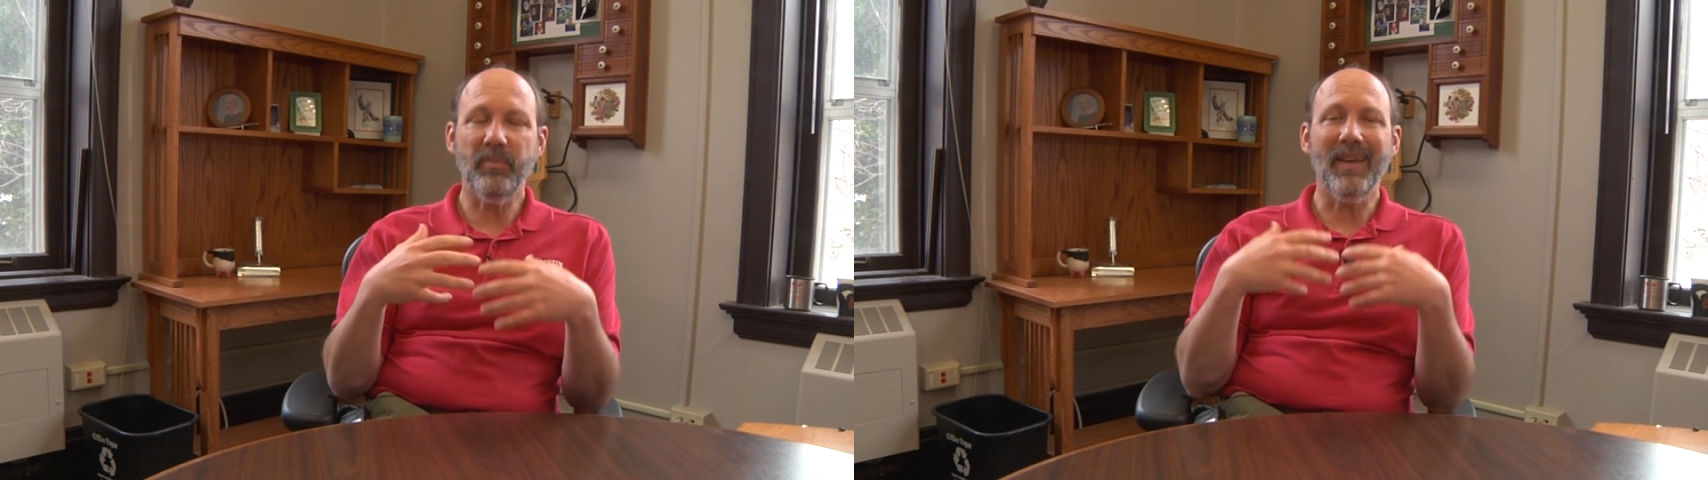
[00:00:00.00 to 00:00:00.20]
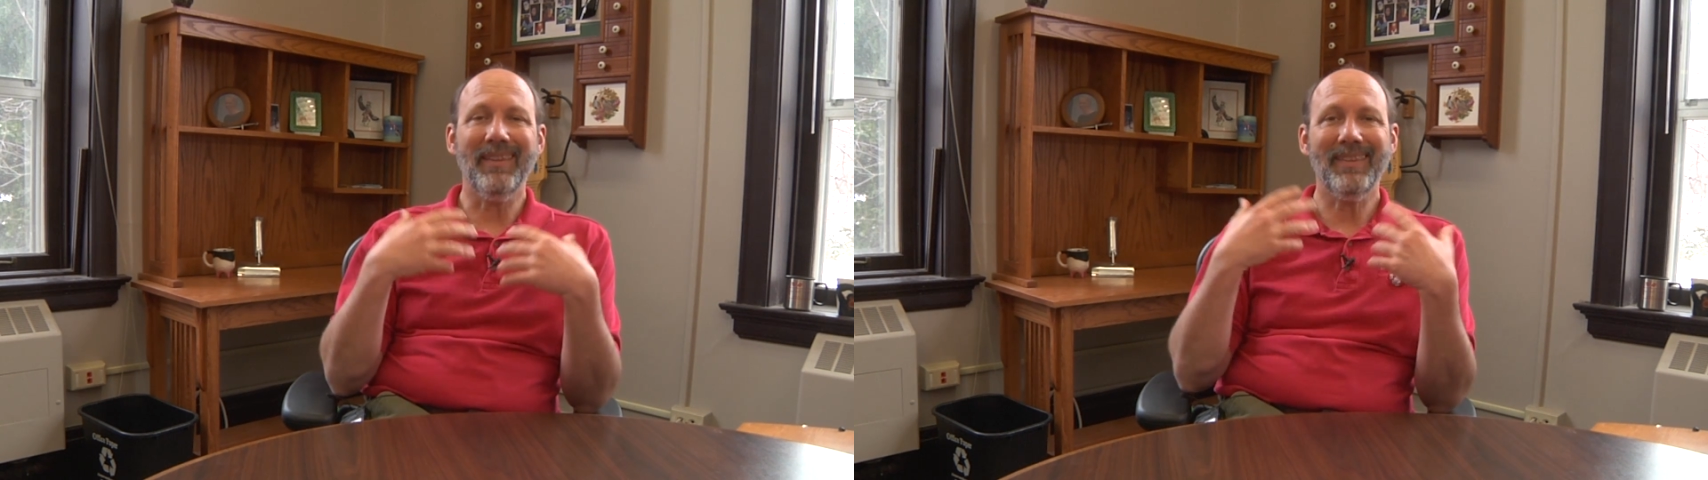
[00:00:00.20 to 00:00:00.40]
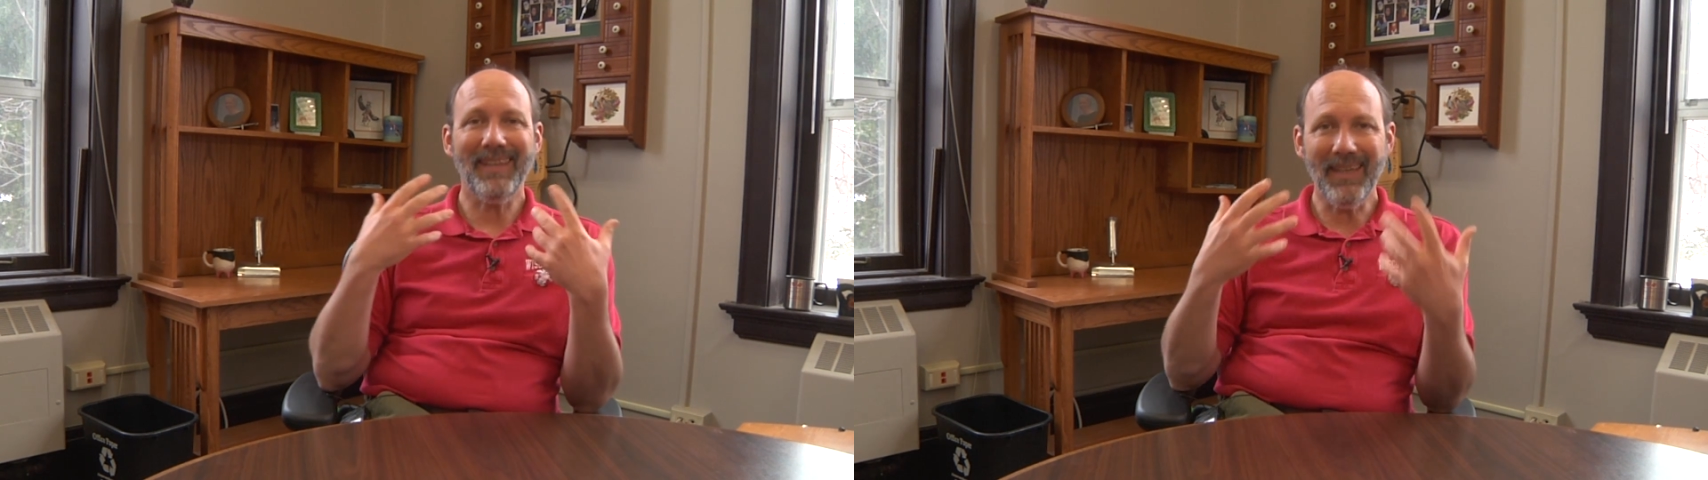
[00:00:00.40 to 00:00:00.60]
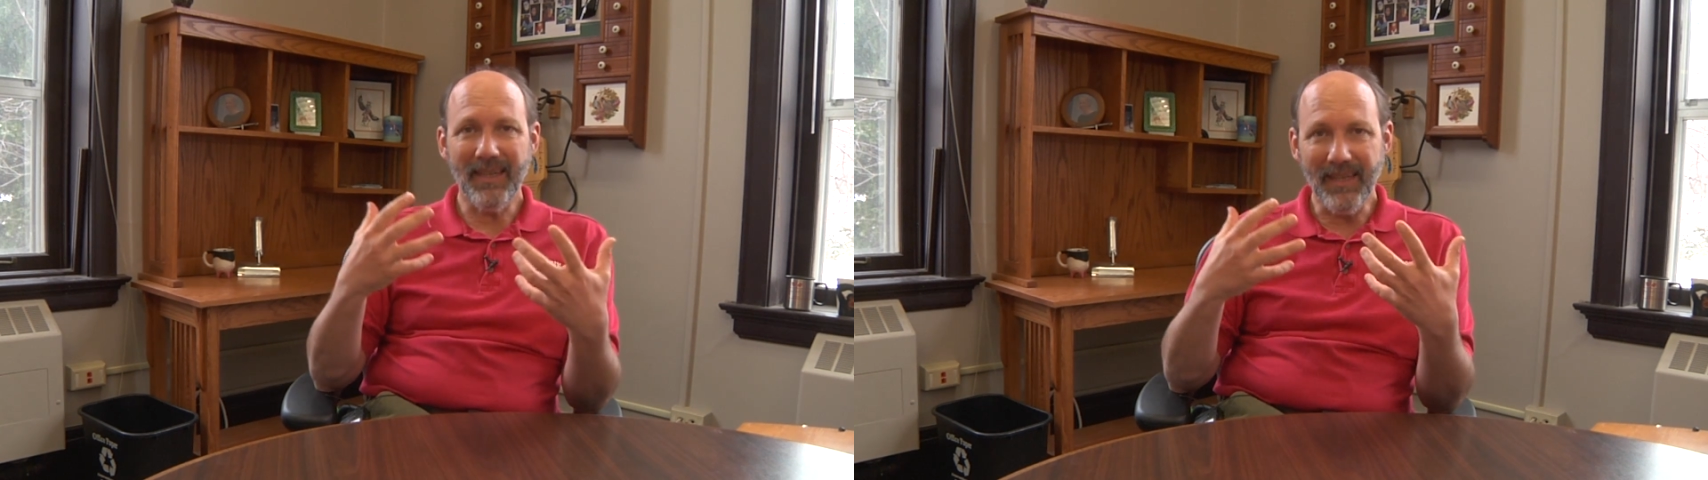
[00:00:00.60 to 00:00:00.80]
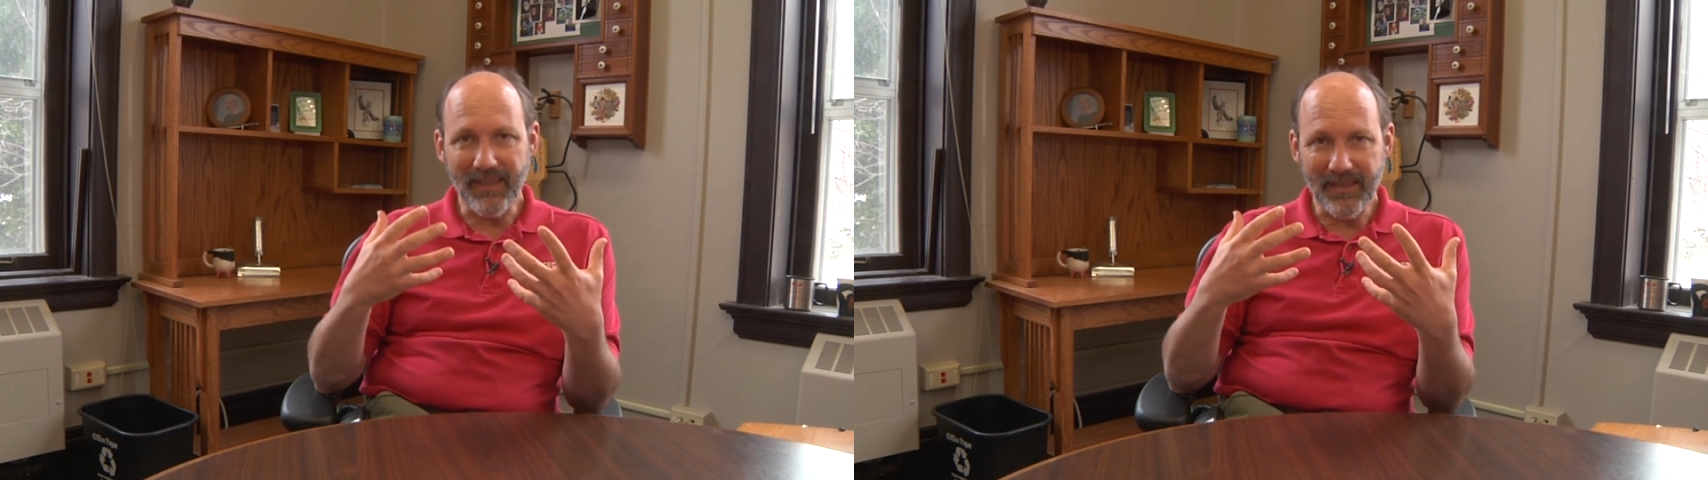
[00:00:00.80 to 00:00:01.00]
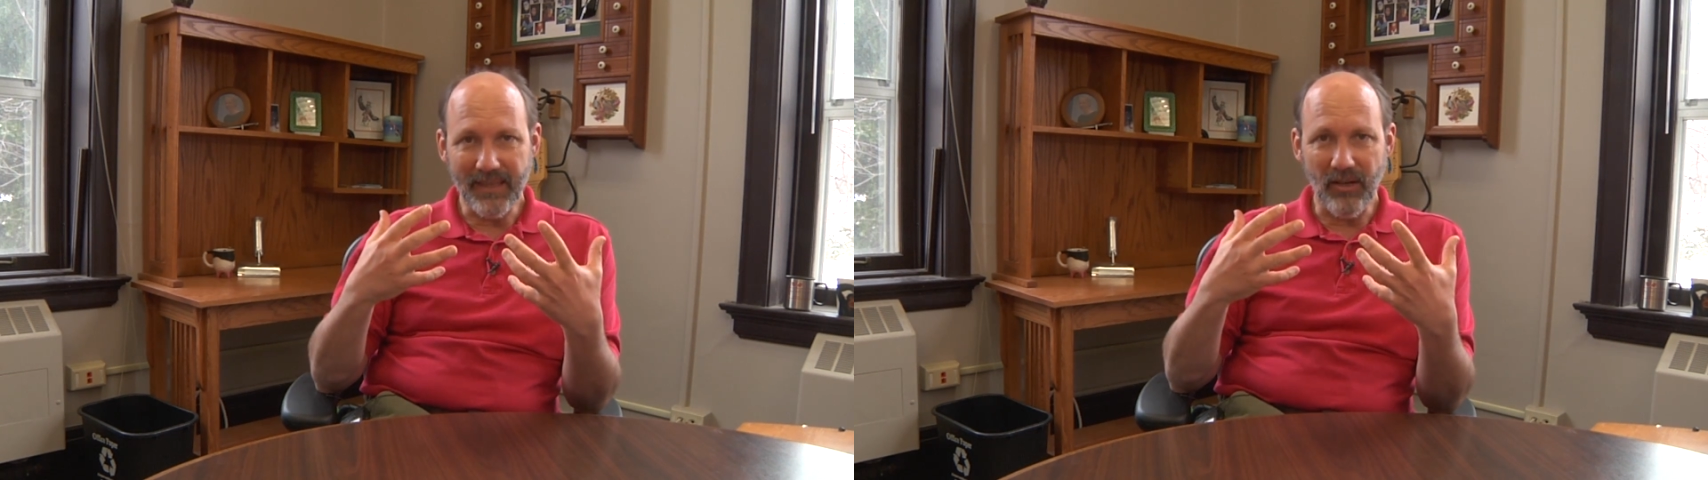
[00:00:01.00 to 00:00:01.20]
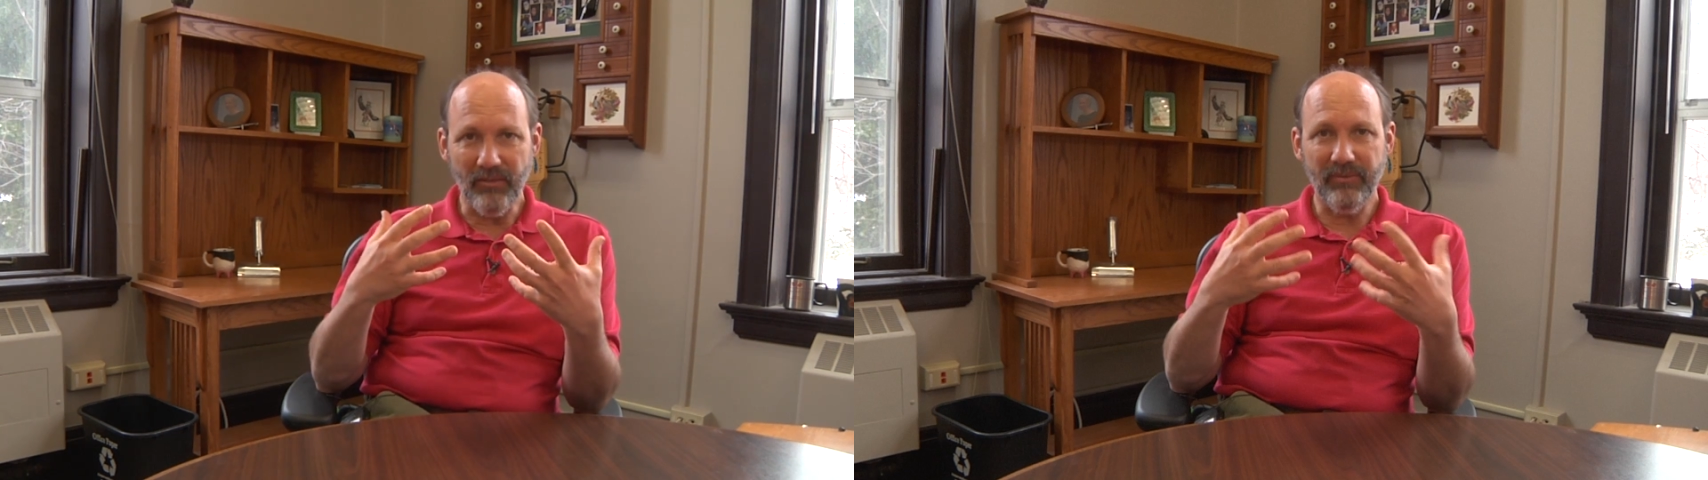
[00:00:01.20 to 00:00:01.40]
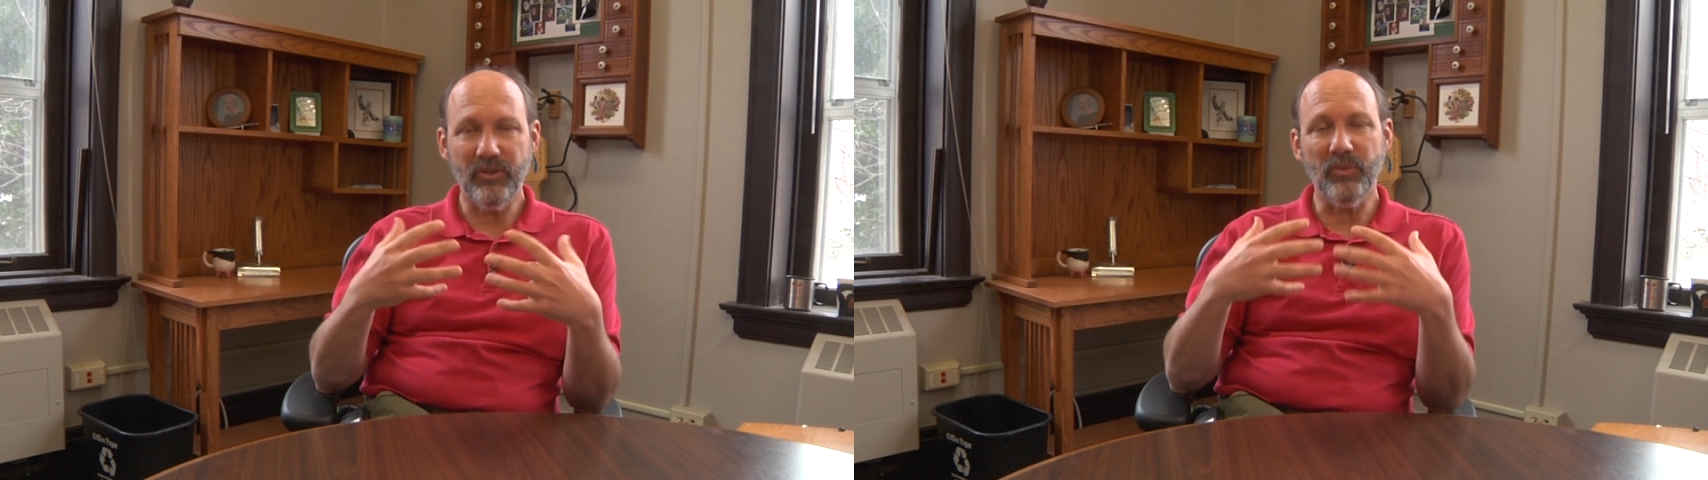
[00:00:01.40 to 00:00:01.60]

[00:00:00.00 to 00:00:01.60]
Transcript: by thickening itself